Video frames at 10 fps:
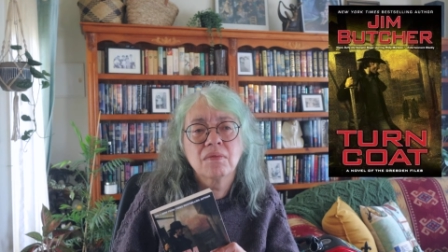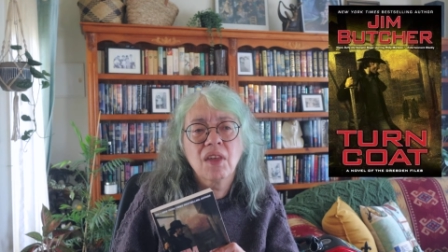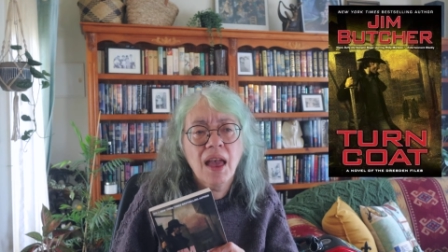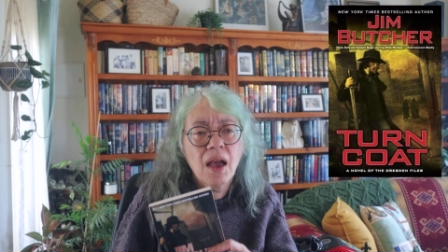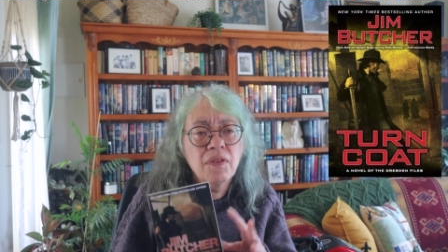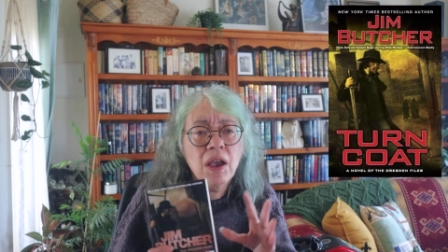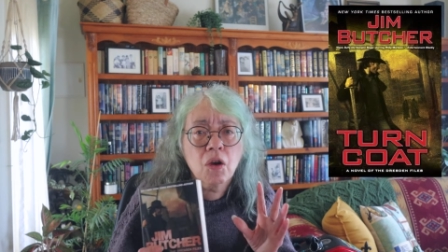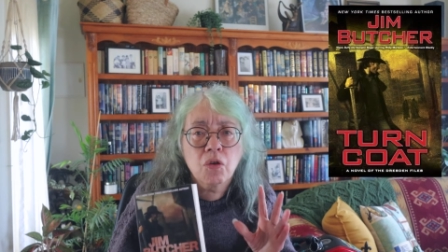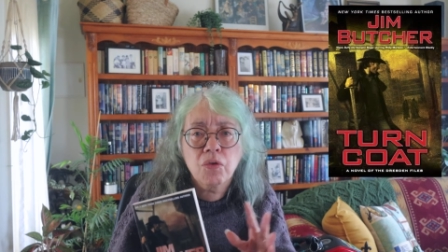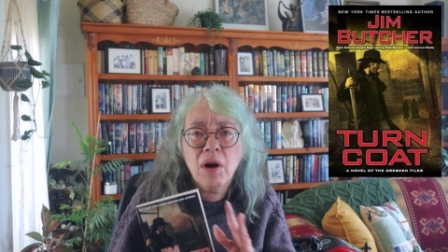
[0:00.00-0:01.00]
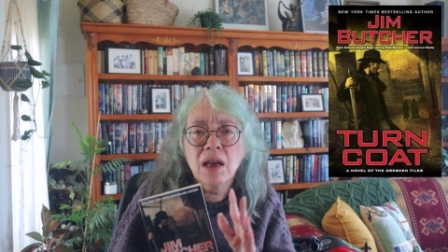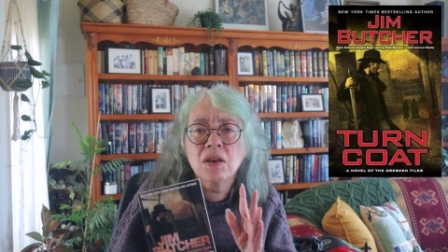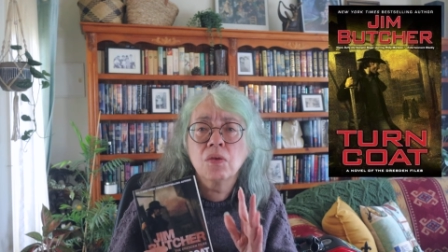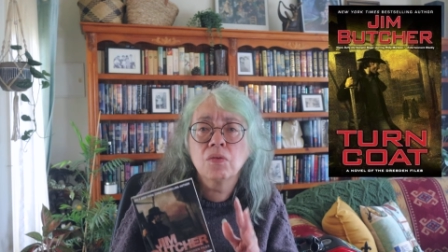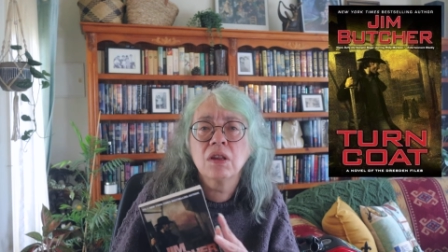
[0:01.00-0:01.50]
They have a
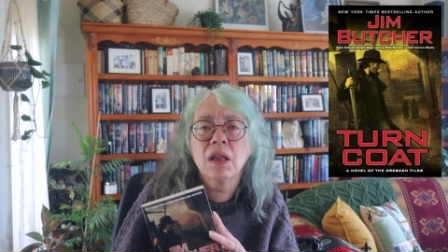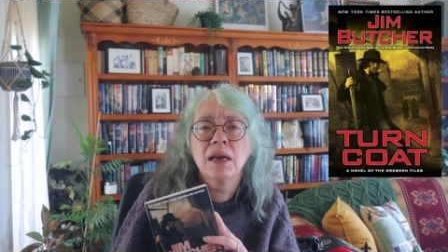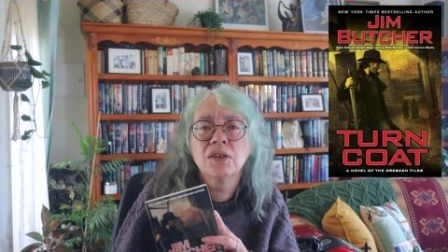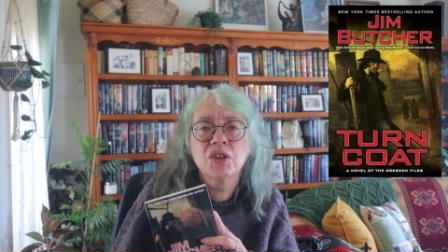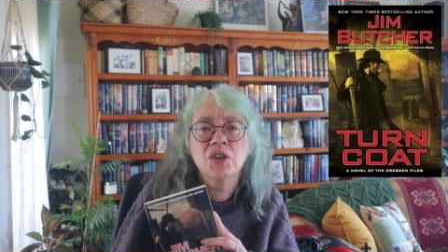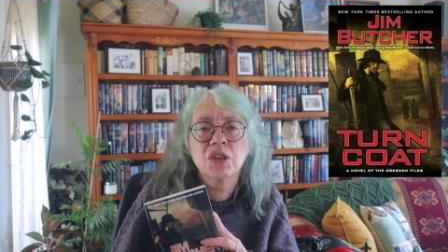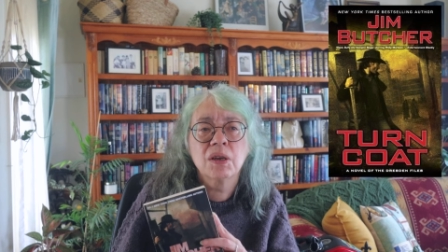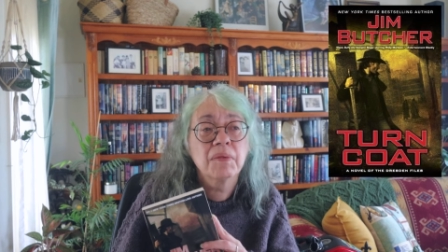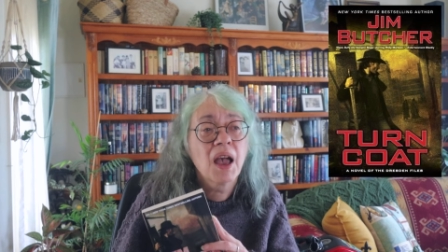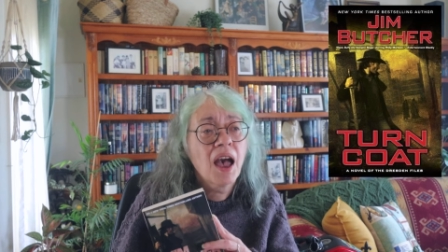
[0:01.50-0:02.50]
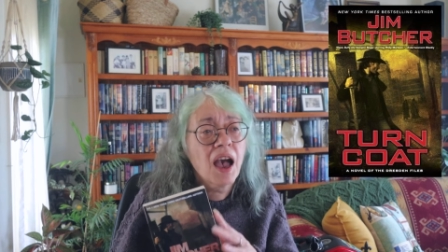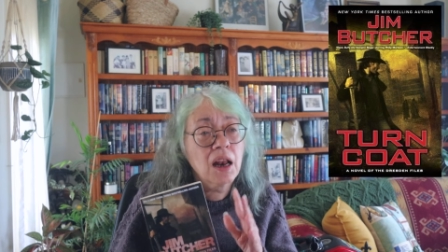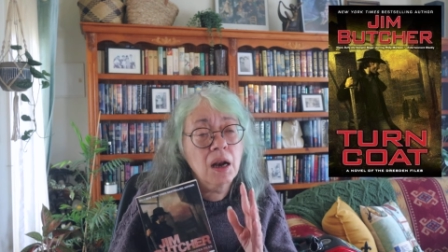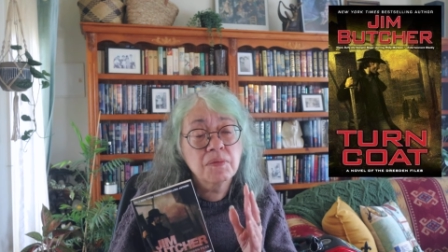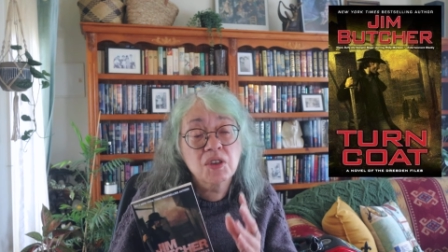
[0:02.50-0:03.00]
great relationship,
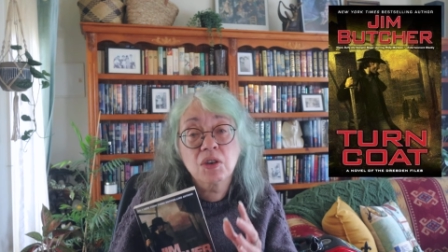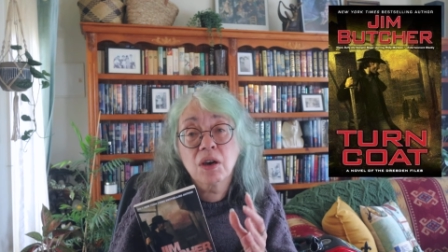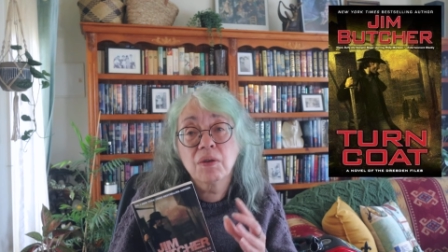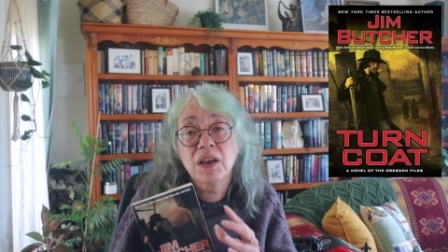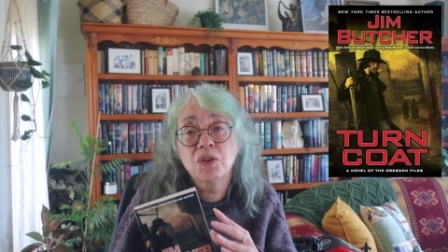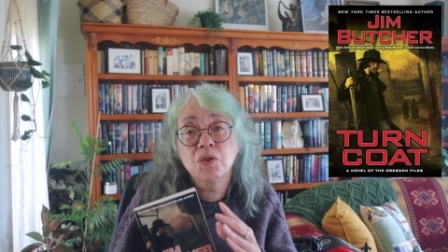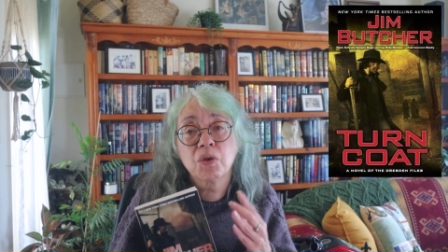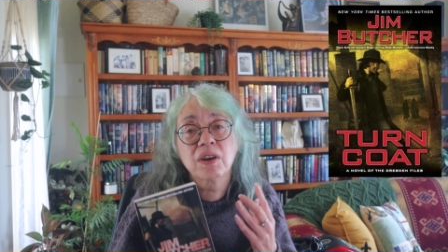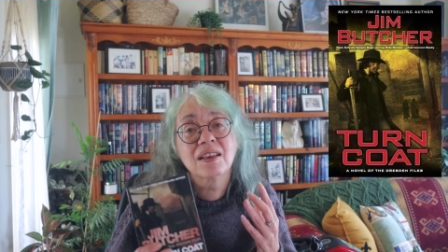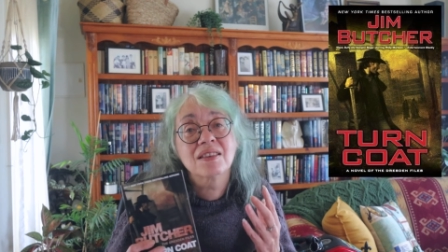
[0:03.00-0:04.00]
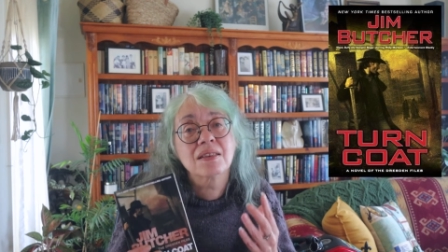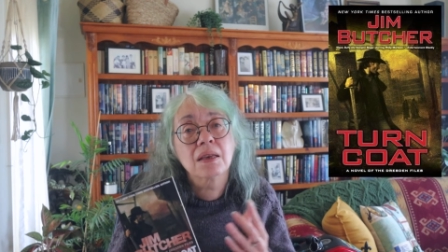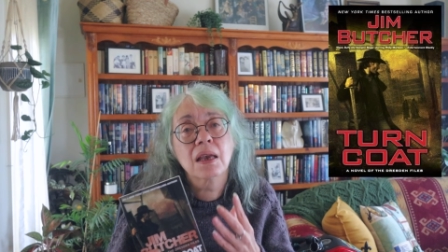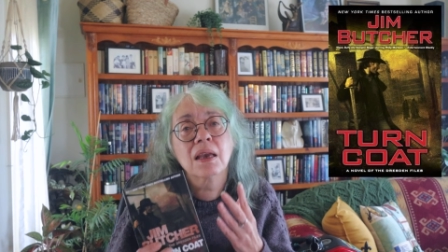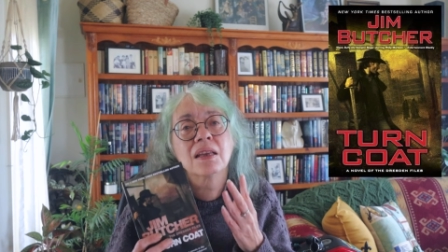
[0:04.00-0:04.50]
and I'm so enjoying
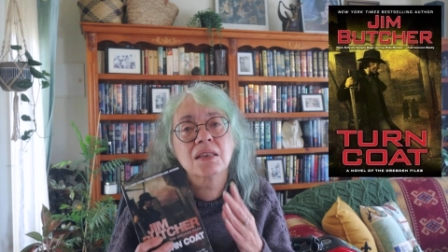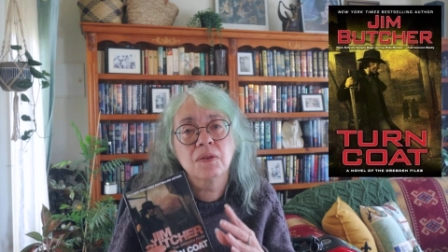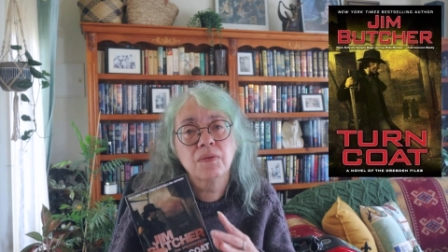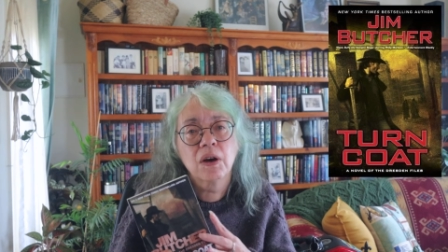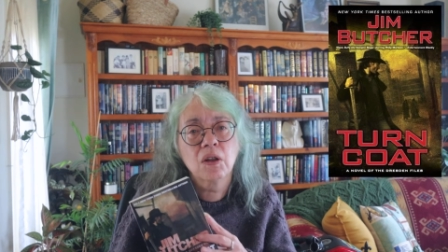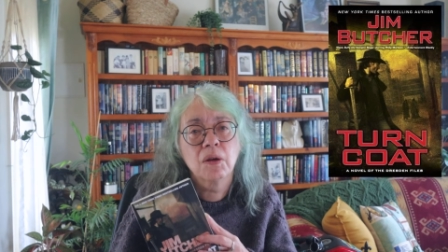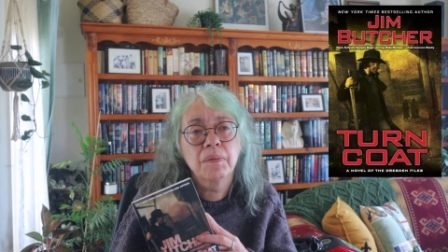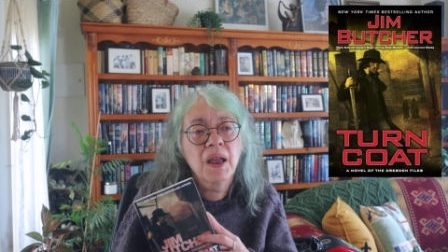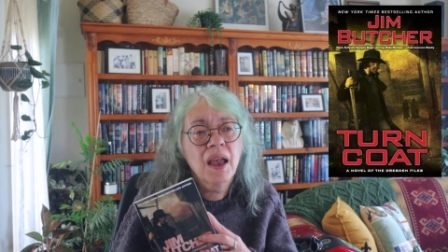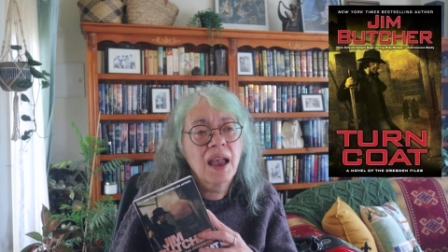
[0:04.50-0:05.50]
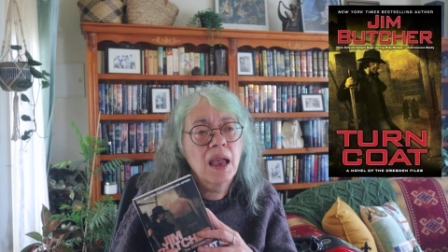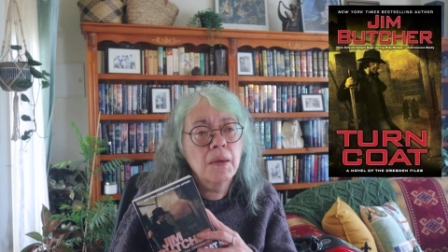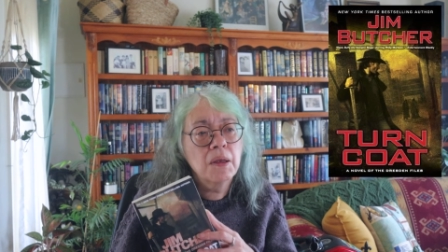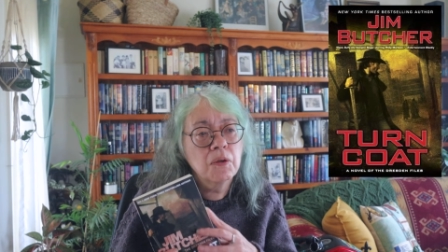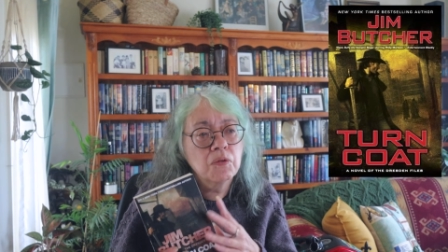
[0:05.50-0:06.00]
seeing it develop.
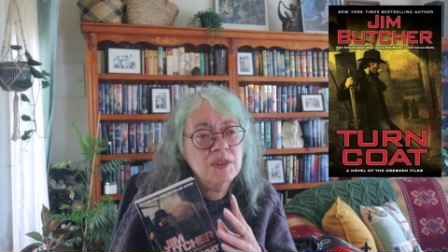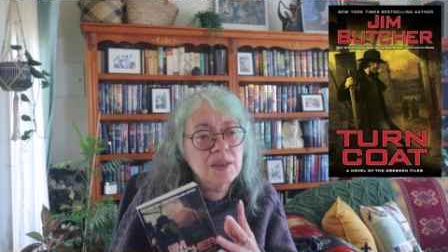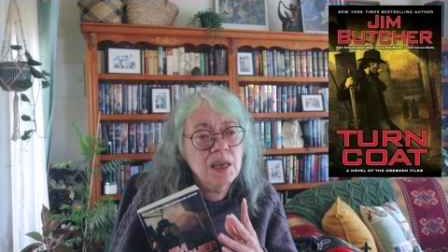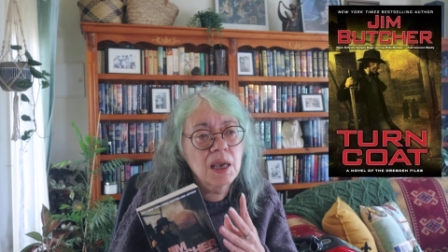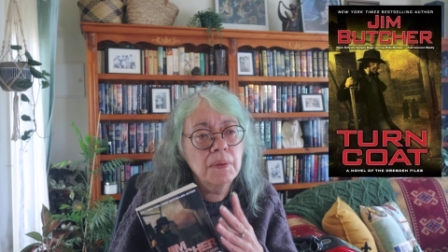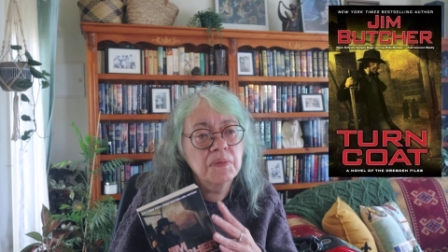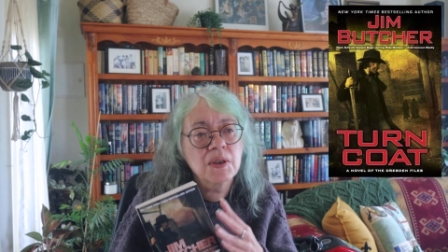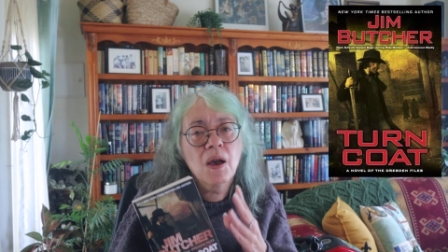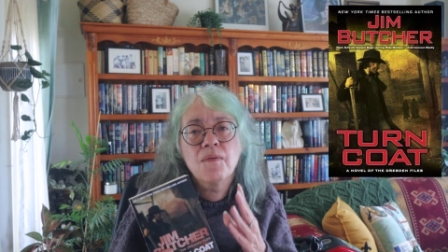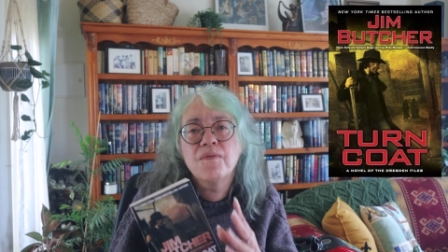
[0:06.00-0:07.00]
It seems